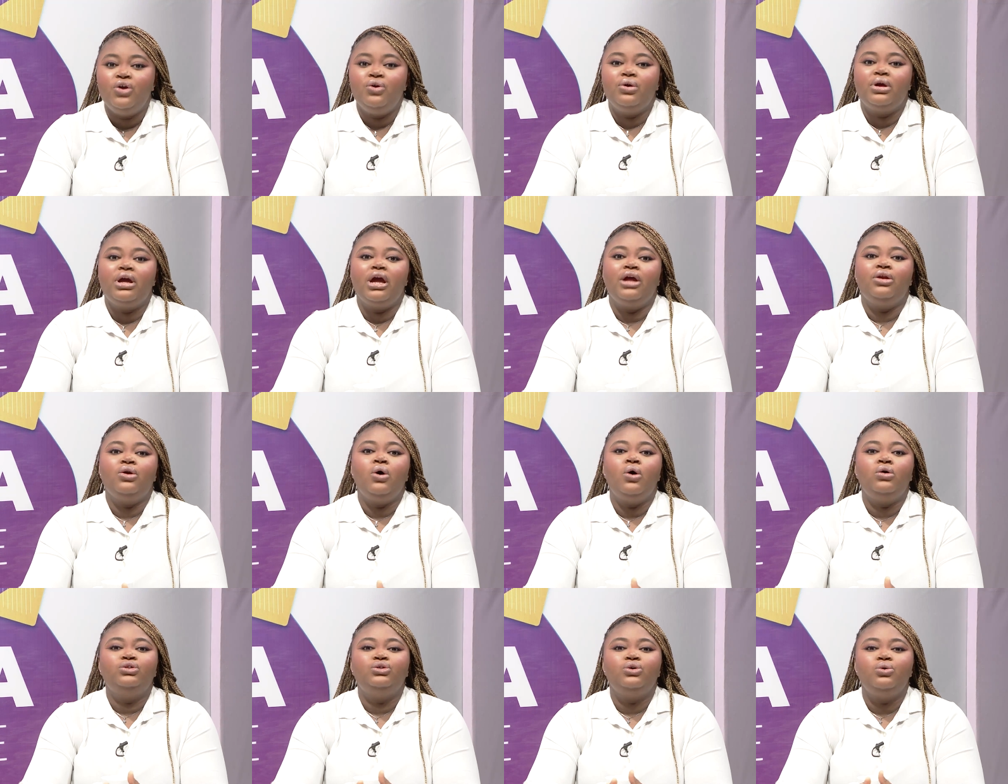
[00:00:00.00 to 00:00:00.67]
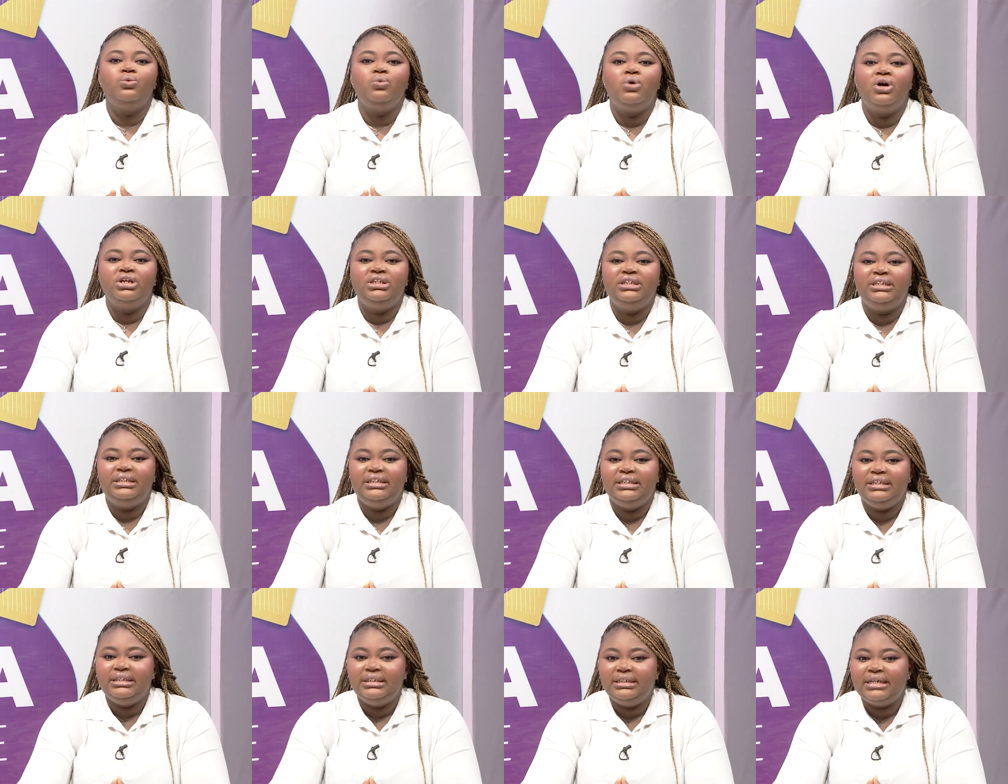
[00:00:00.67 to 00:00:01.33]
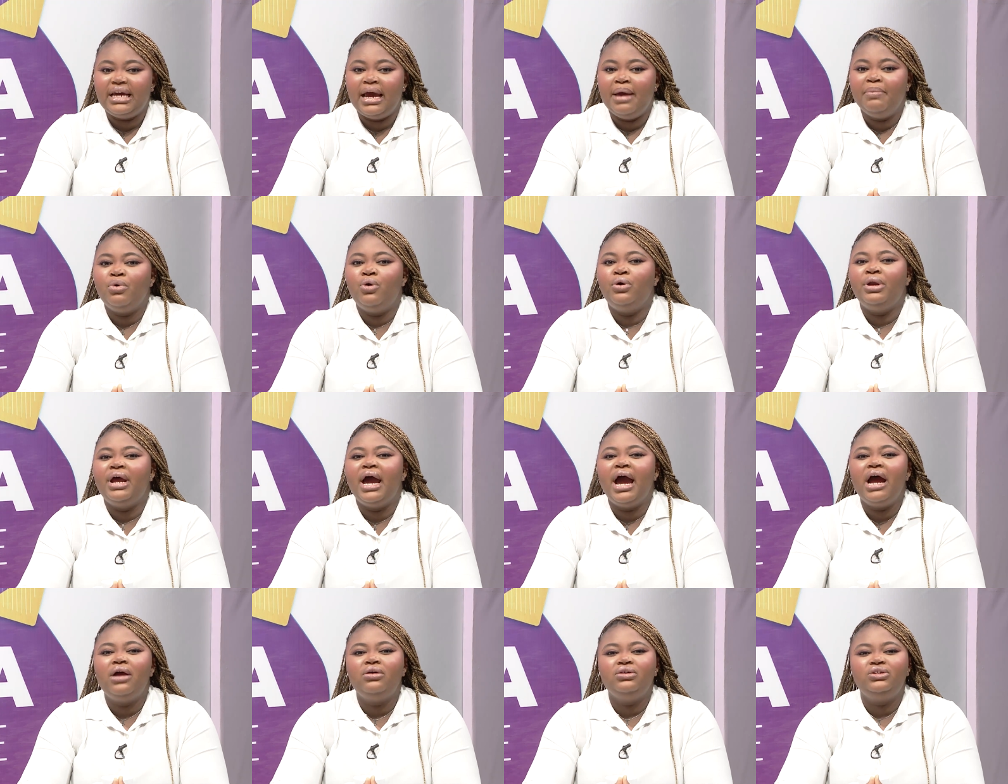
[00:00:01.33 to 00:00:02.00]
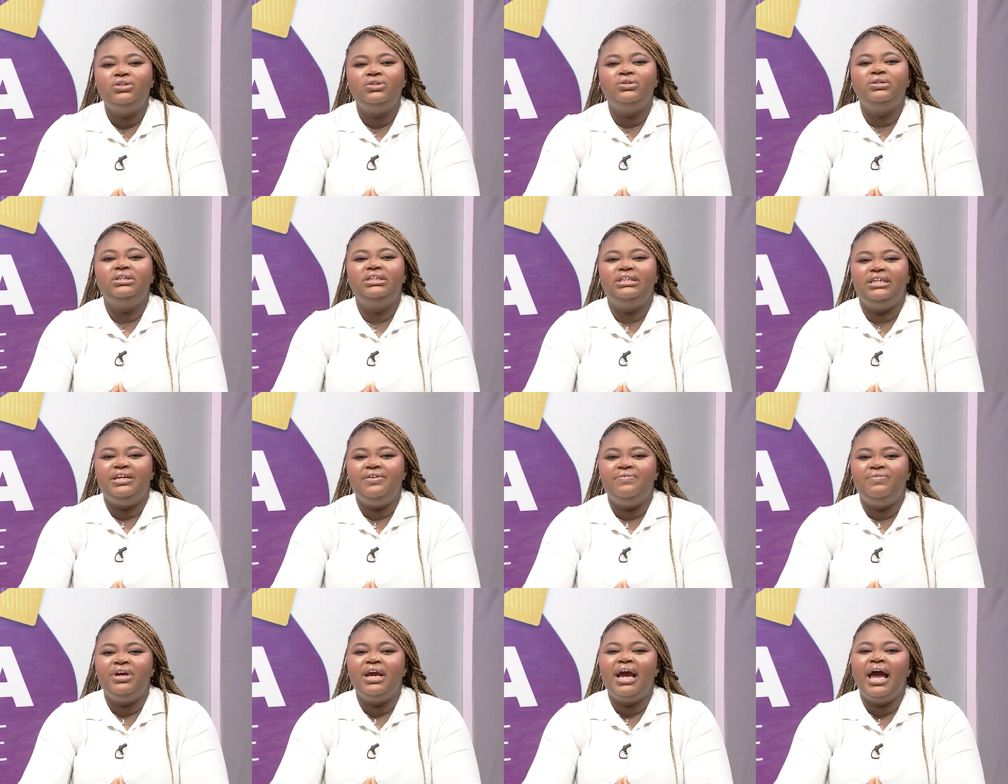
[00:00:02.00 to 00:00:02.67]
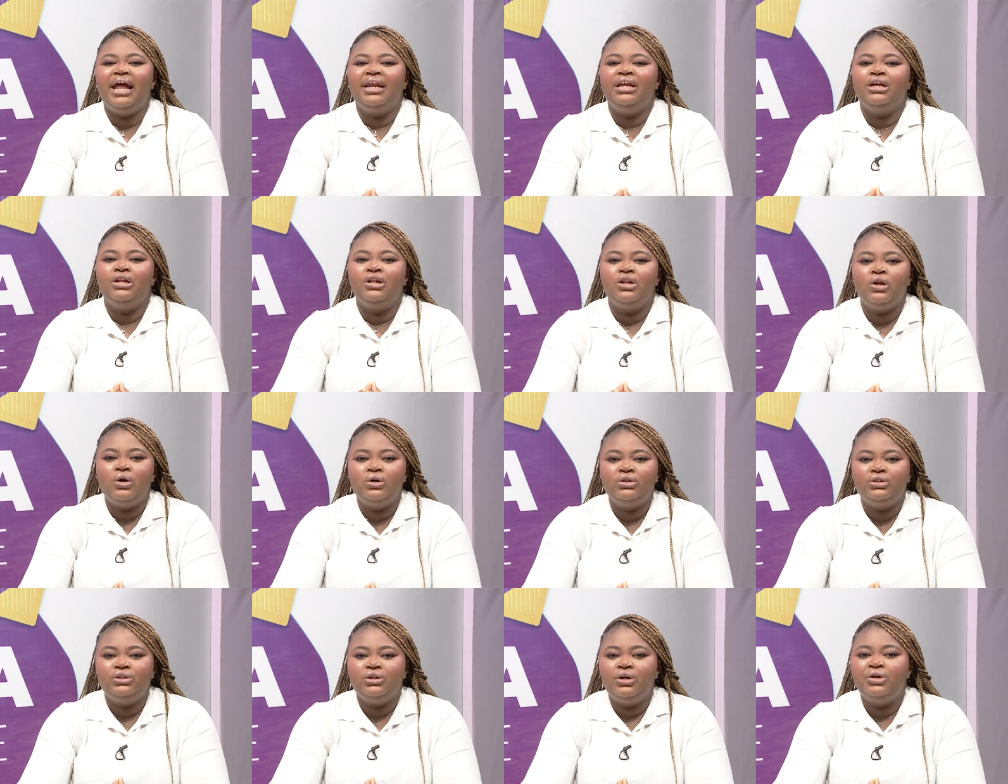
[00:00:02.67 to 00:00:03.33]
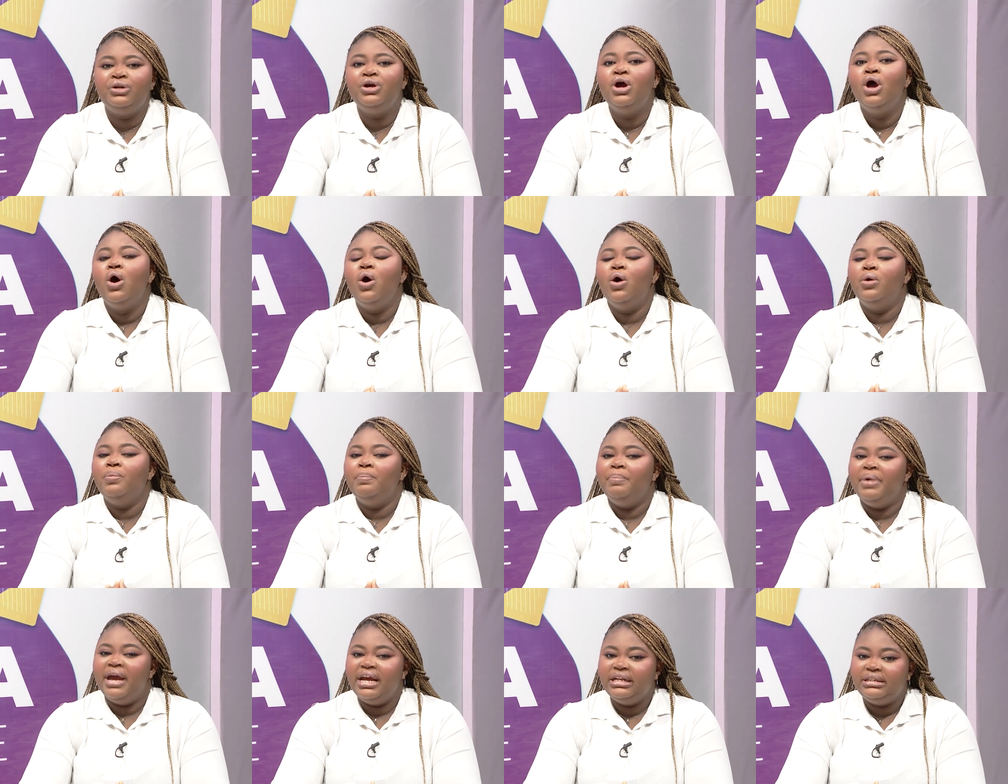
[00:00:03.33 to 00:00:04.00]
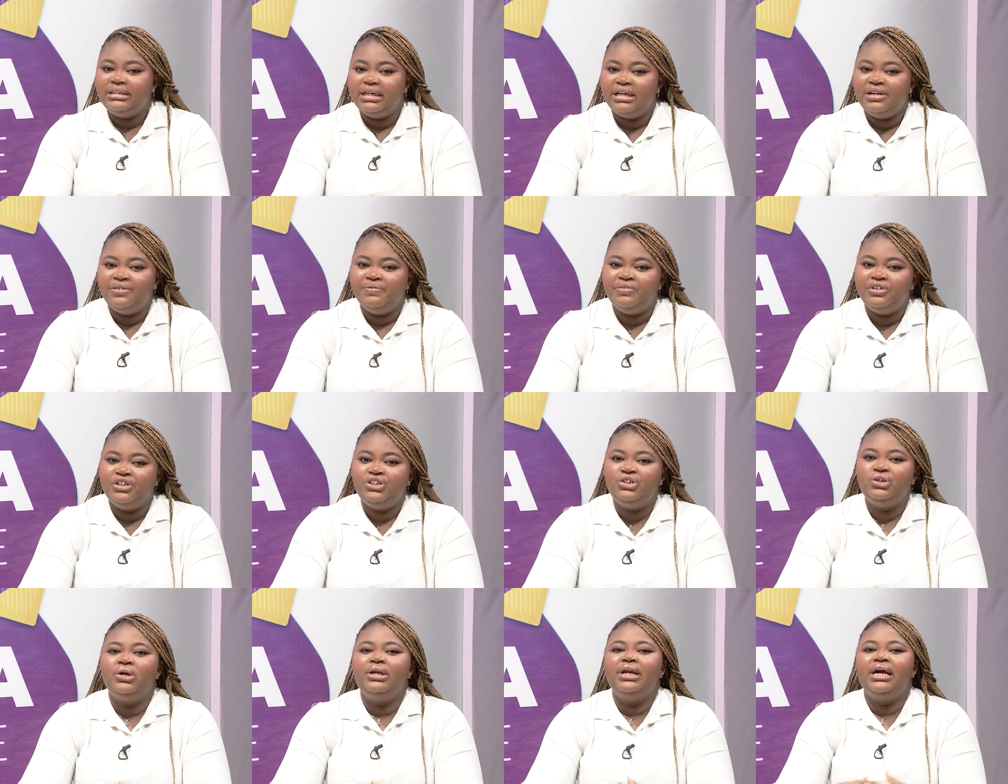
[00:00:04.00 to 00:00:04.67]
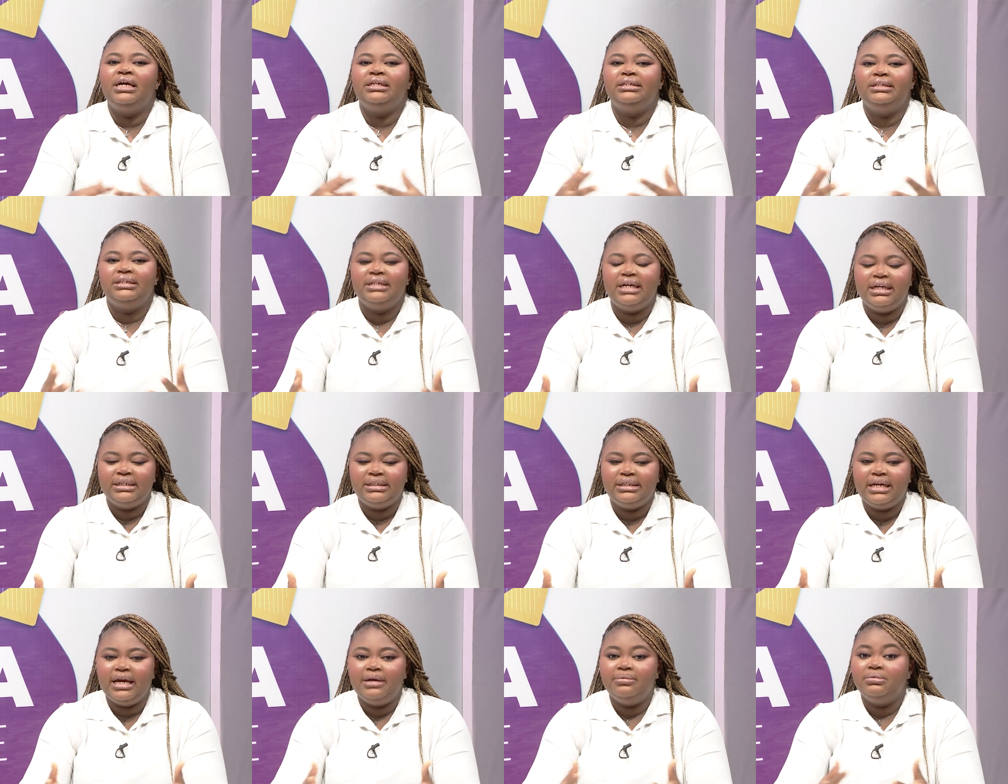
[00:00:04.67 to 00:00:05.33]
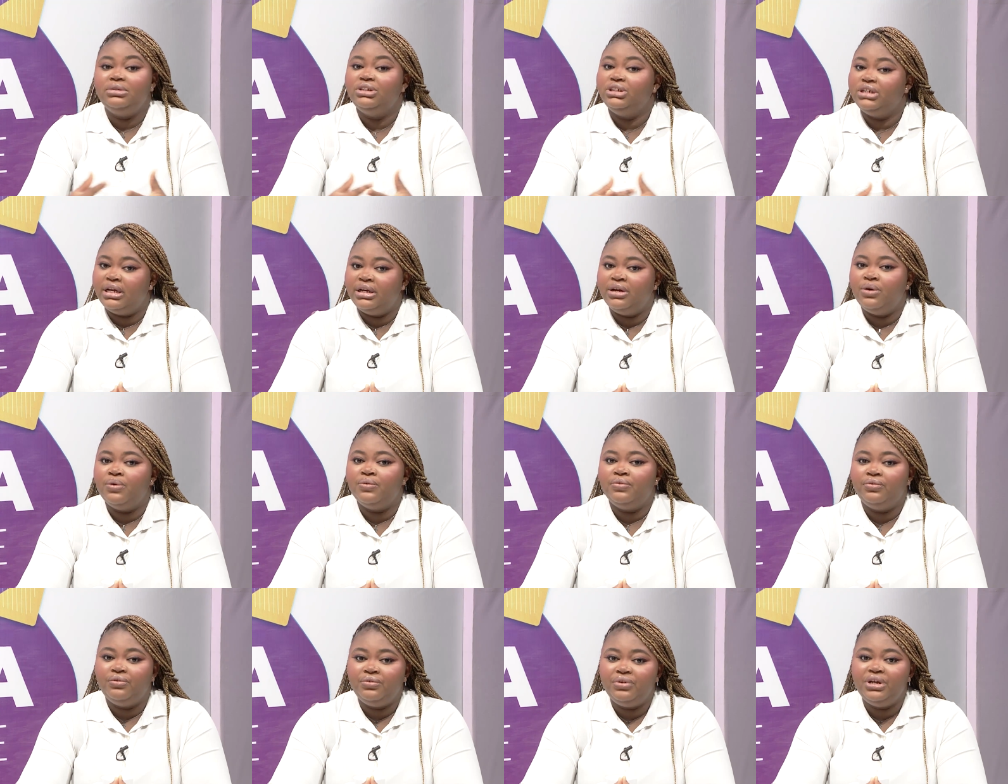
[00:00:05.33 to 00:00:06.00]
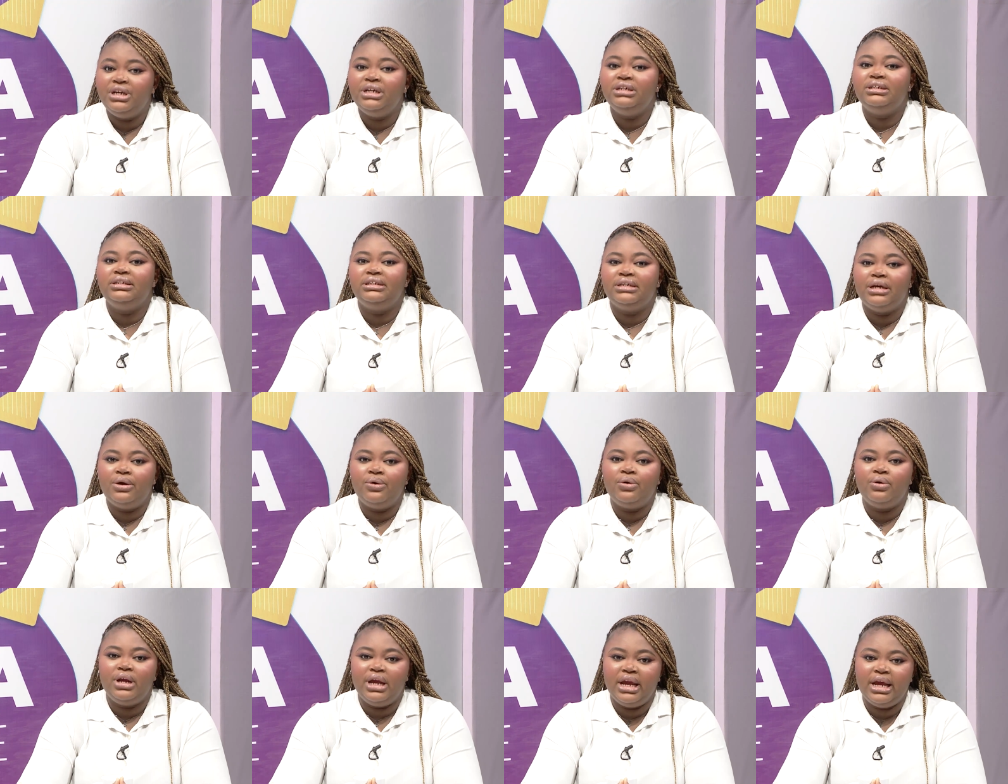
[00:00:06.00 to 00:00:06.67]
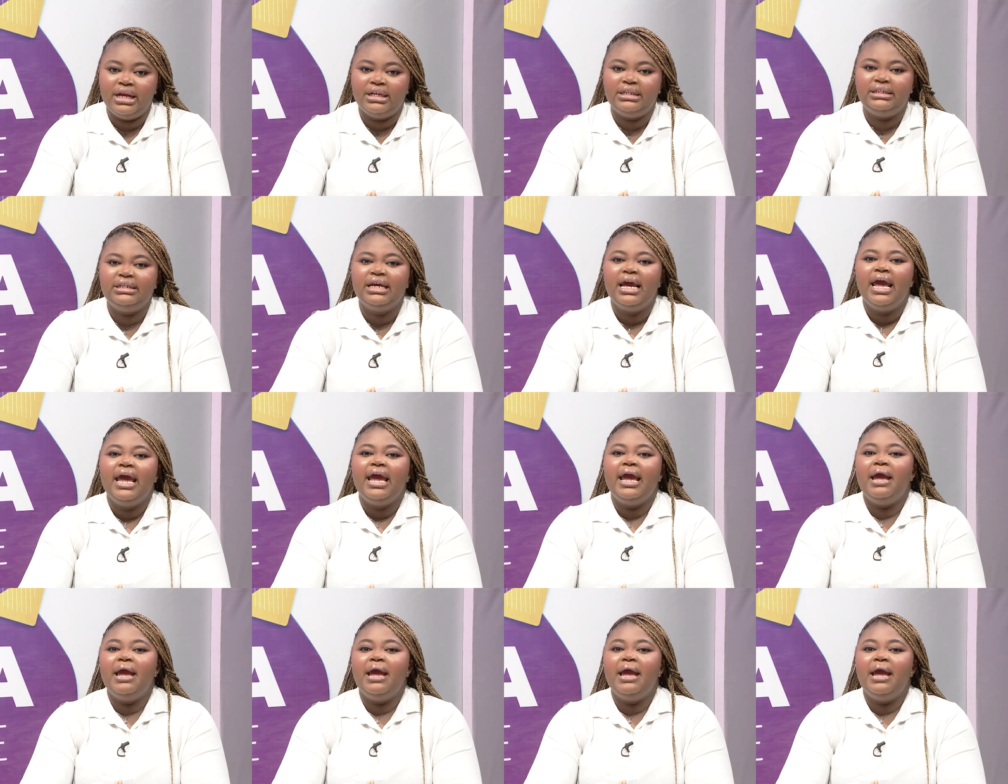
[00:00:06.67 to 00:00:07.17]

You can also watch Tea Time on R2 TV and in London on Ben Television and Star Times Channel 308.